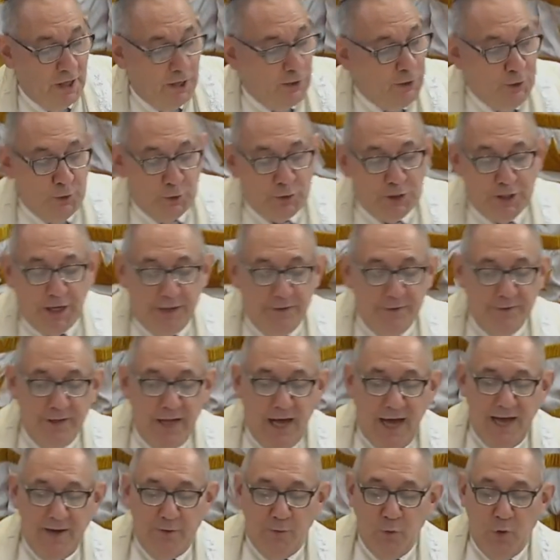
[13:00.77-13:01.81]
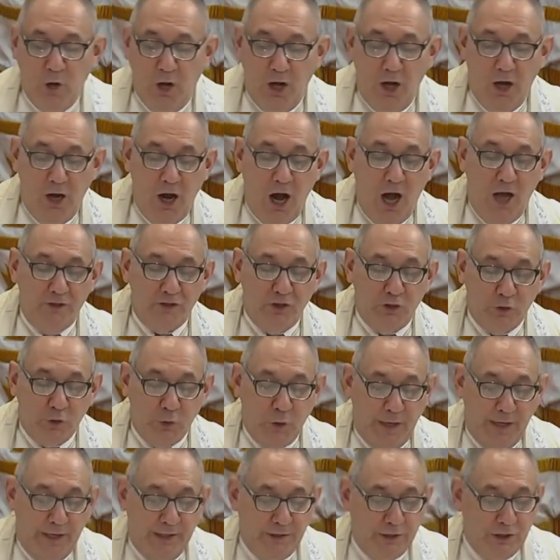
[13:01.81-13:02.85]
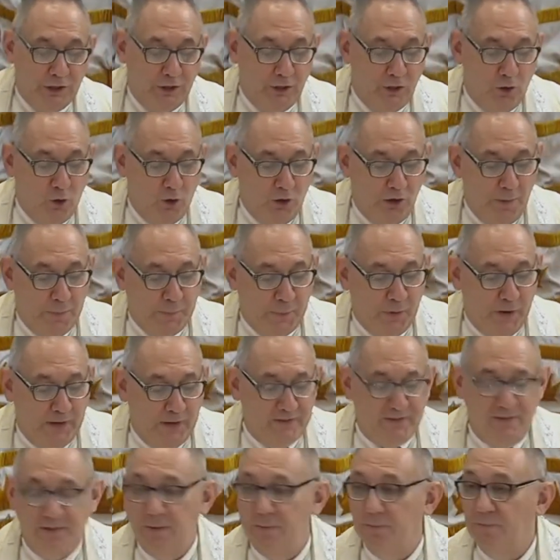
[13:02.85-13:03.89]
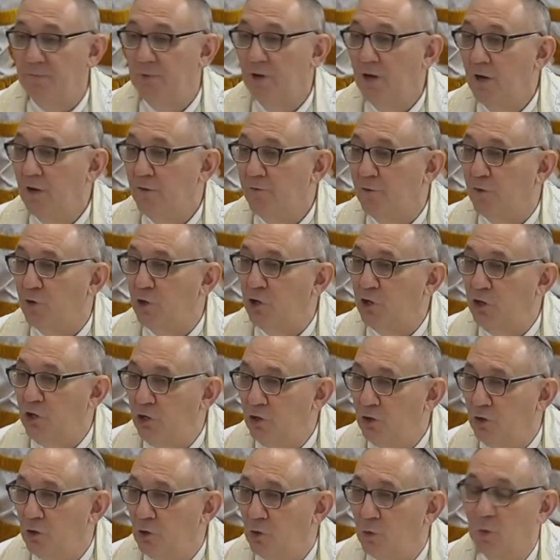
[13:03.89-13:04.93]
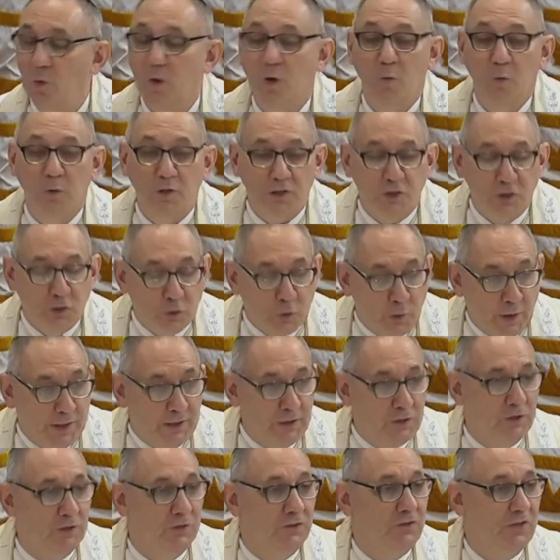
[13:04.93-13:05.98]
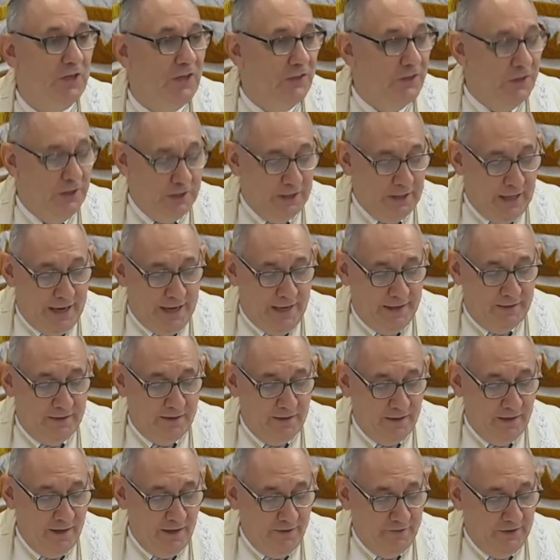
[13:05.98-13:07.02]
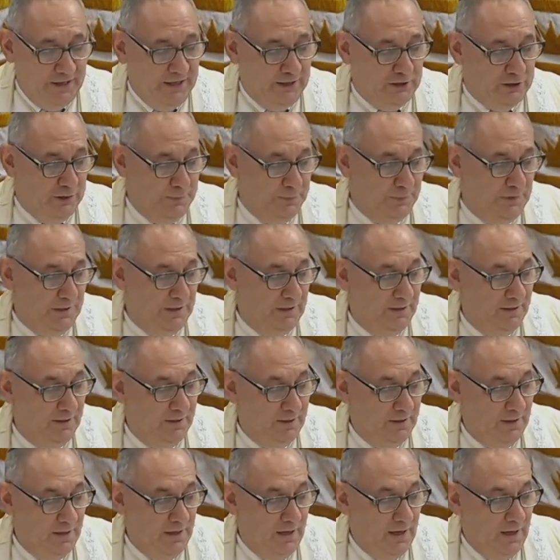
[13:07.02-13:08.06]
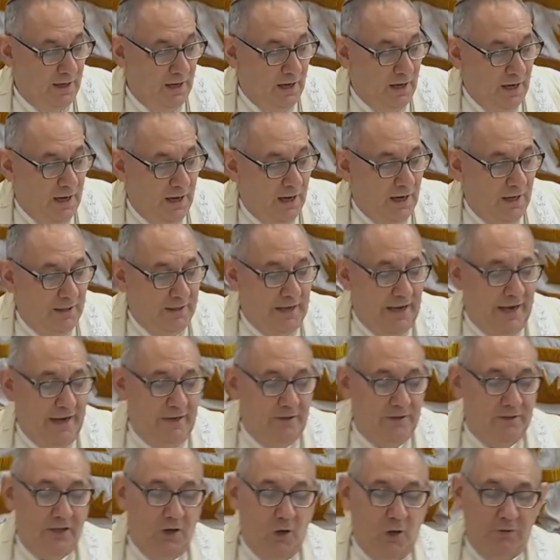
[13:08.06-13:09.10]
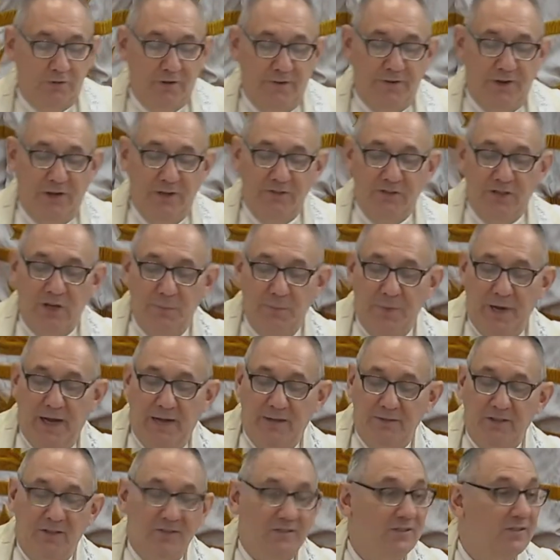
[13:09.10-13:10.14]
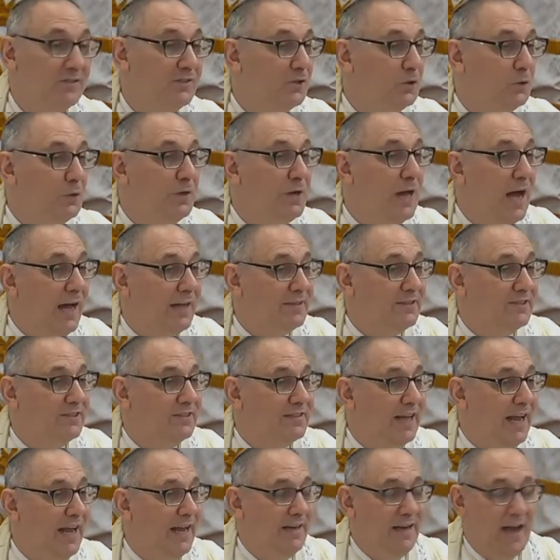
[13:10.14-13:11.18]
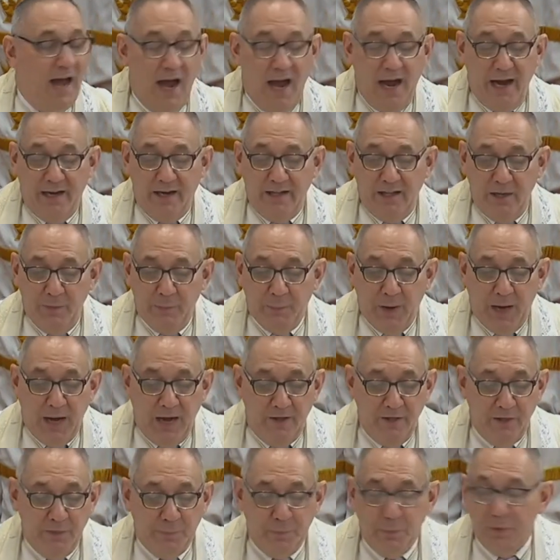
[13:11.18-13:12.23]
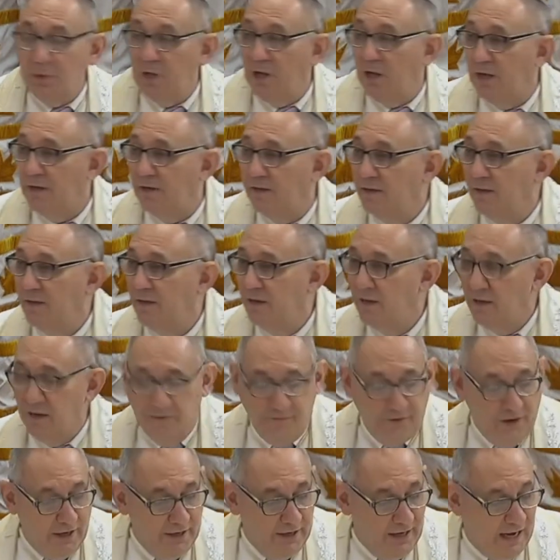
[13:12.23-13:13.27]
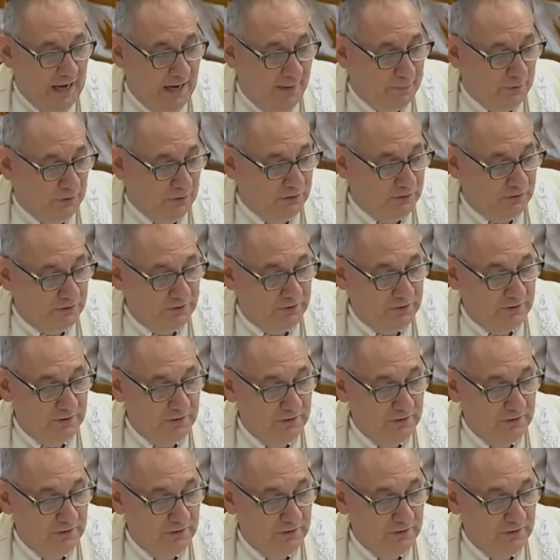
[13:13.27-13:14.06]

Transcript: "You shall not wrong a stranger or oppress him, for you were strangers in the land of Egypt." A later Torah verse commands us to not stand idly by the blood of our neighbors.